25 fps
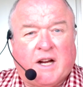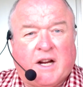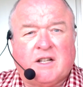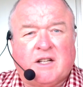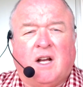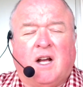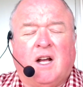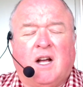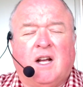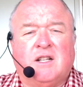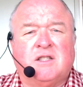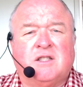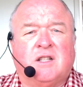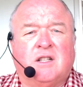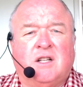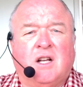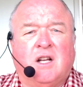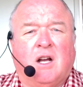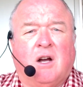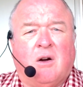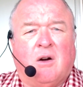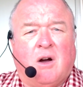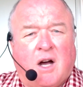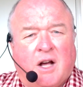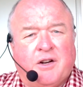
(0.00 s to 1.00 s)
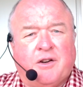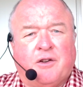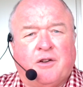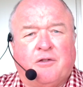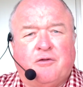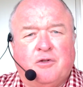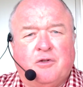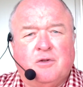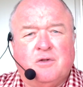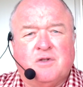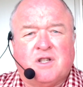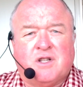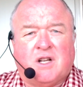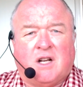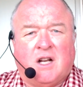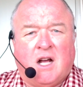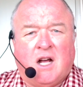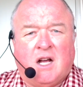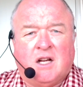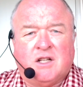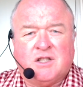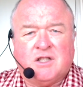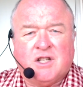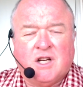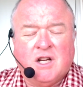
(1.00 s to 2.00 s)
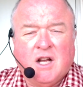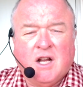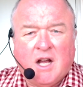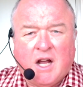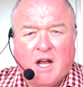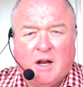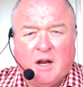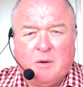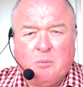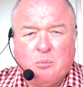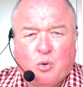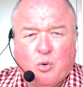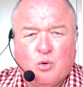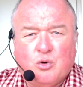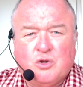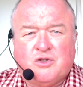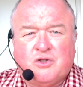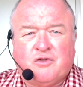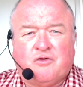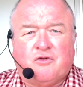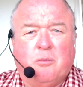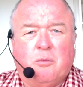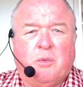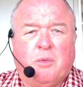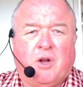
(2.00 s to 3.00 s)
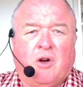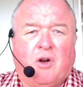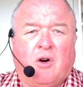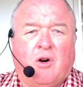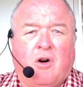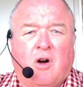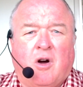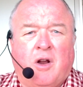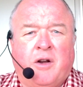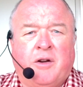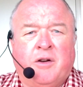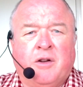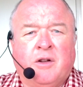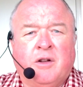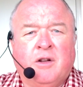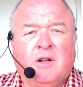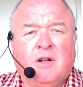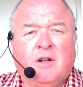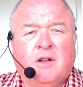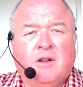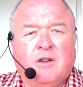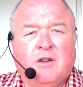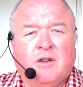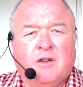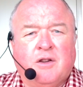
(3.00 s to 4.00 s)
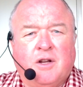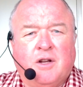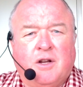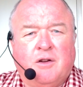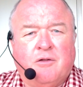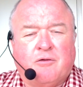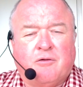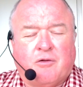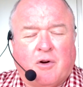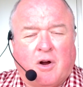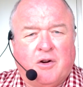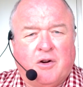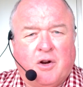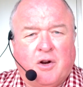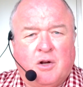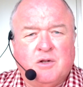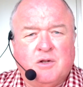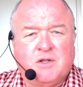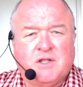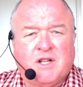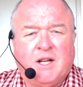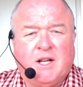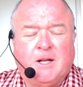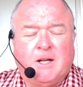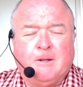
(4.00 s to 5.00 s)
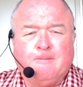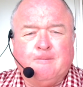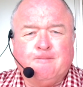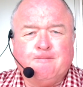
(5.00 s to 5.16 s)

has to go under fuselage and push from behind the front nose gear.